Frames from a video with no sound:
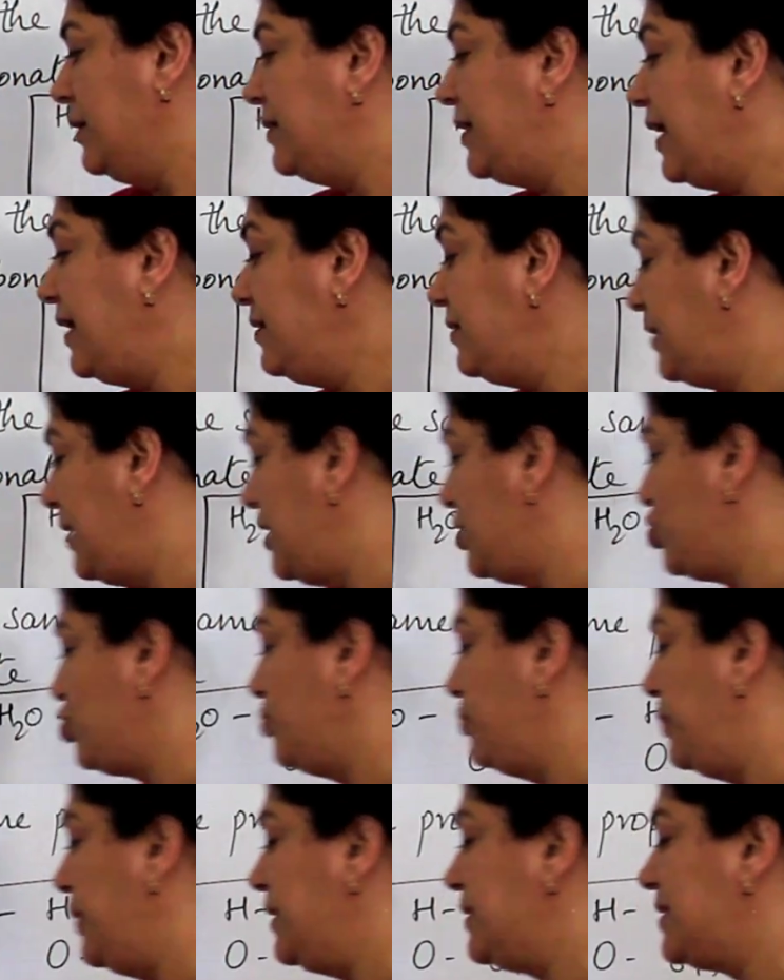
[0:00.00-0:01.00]
then there
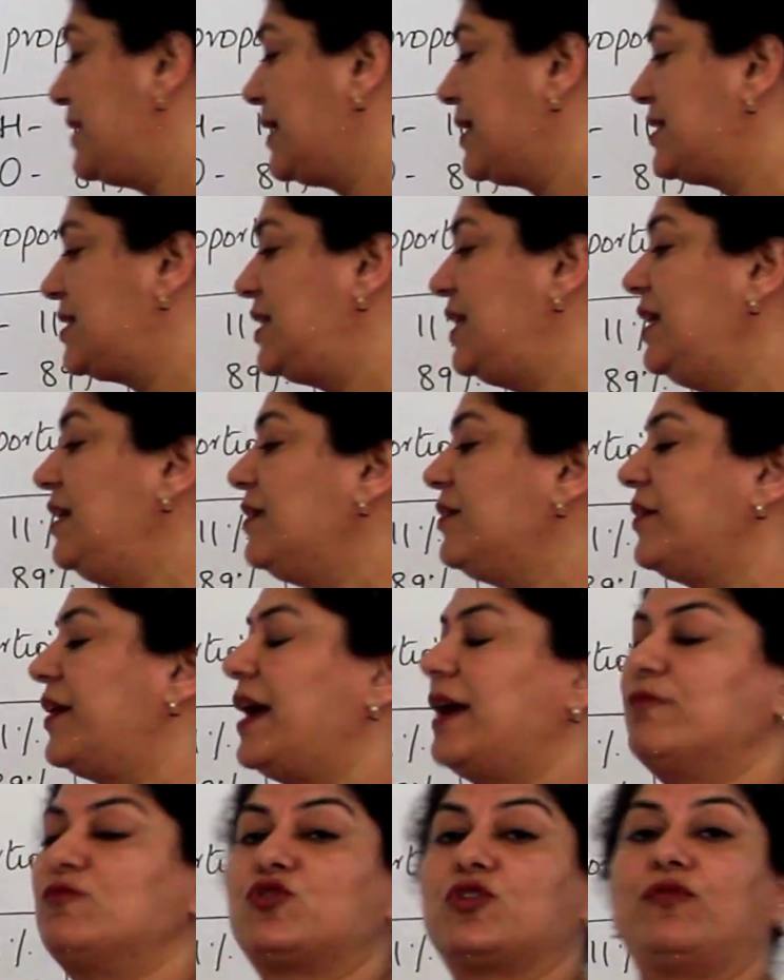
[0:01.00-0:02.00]
should be 16
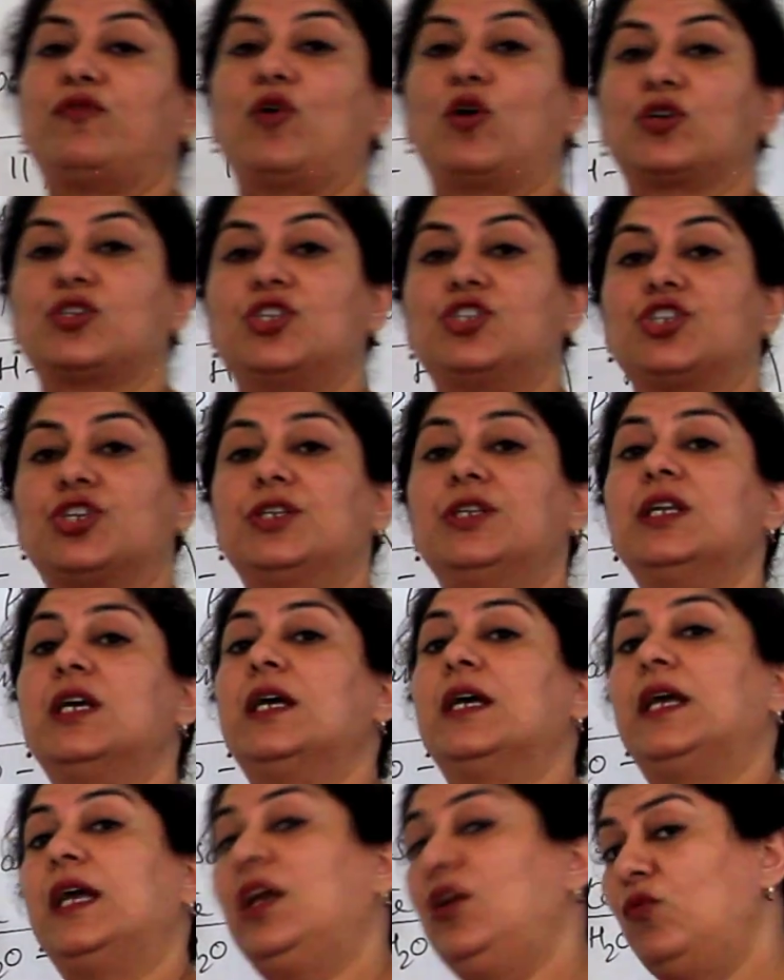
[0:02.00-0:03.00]
grams of
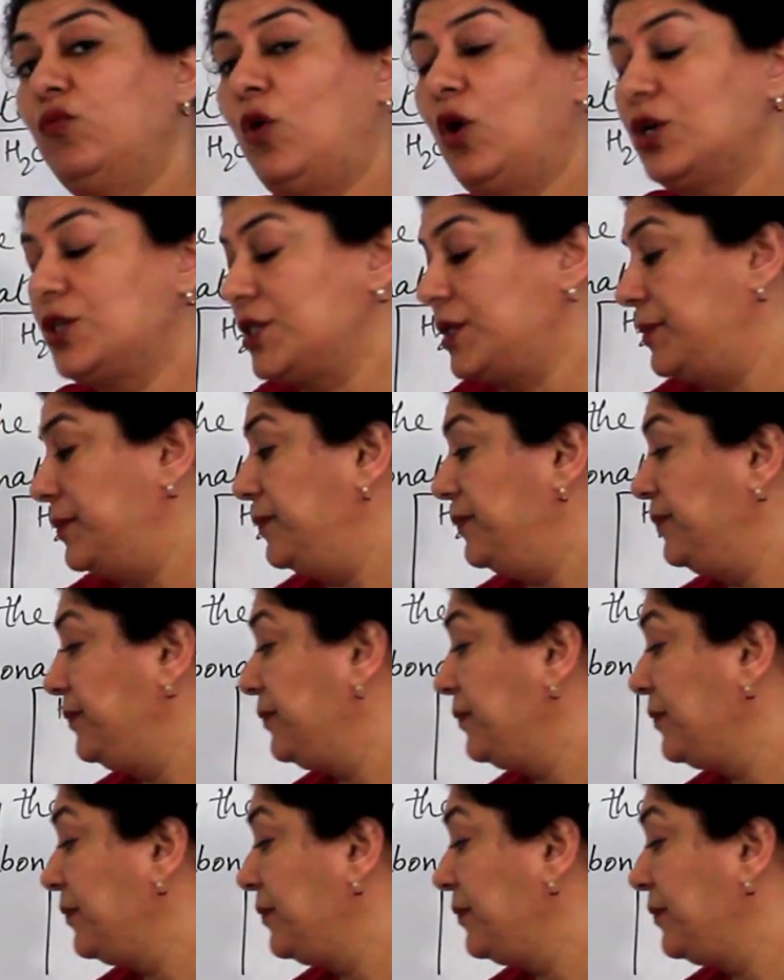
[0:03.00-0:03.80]
oxygen in water.